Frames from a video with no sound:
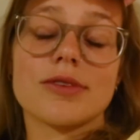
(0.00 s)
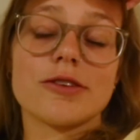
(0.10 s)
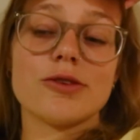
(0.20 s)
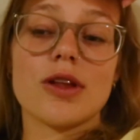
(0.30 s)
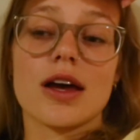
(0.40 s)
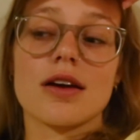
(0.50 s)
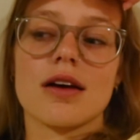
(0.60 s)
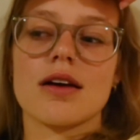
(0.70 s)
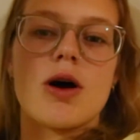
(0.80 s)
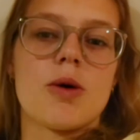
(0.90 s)
if you like.
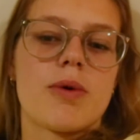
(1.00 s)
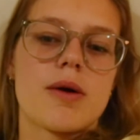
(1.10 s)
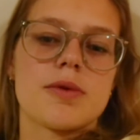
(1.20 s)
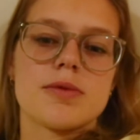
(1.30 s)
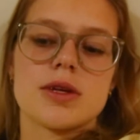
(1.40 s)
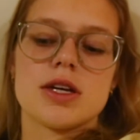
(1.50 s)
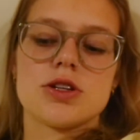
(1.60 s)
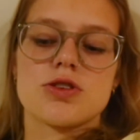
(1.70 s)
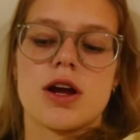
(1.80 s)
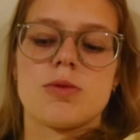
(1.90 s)
I'll
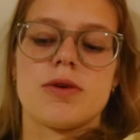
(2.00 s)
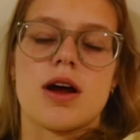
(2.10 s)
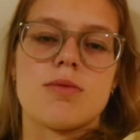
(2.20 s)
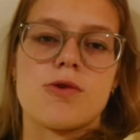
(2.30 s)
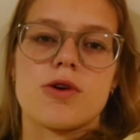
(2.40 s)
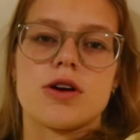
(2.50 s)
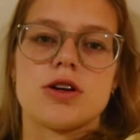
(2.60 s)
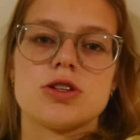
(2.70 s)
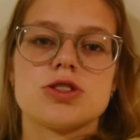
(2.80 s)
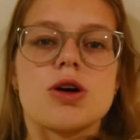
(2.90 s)
probably try to put out
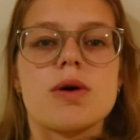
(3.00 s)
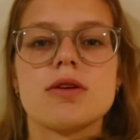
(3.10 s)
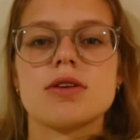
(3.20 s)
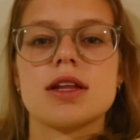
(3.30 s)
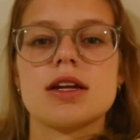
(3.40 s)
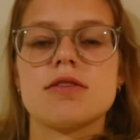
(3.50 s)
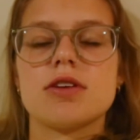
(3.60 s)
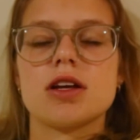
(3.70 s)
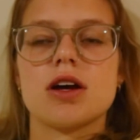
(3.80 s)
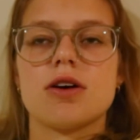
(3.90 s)
more sewing related
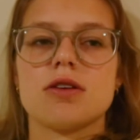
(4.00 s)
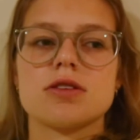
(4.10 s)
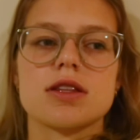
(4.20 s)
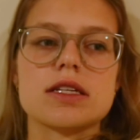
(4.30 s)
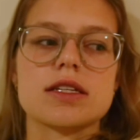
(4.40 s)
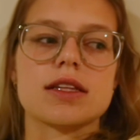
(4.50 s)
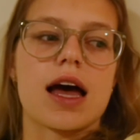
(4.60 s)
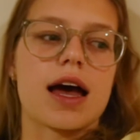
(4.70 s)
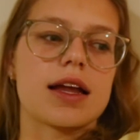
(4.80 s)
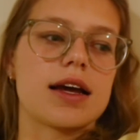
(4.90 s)
videos and things like
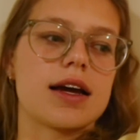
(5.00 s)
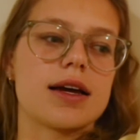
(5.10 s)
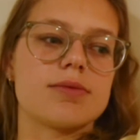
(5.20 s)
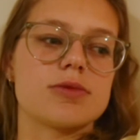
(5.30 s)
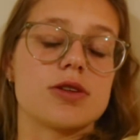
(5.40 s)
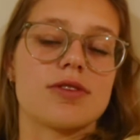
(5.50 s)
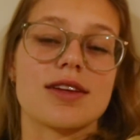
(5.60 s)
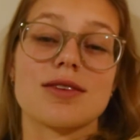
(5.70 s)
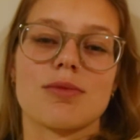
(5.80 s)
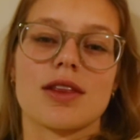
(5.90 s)
that. So if
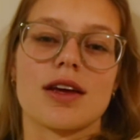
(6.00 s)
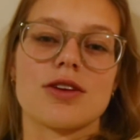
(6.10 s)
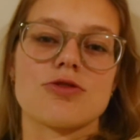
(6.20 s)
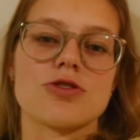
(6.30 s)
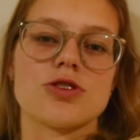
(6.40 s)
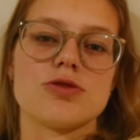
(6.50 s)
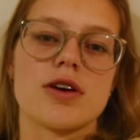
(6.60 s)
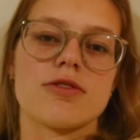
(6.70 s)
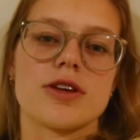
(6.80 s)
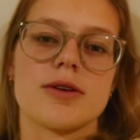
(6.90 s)
that's something that interests you,
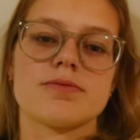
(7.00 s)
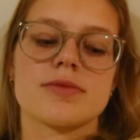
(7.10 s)
definitely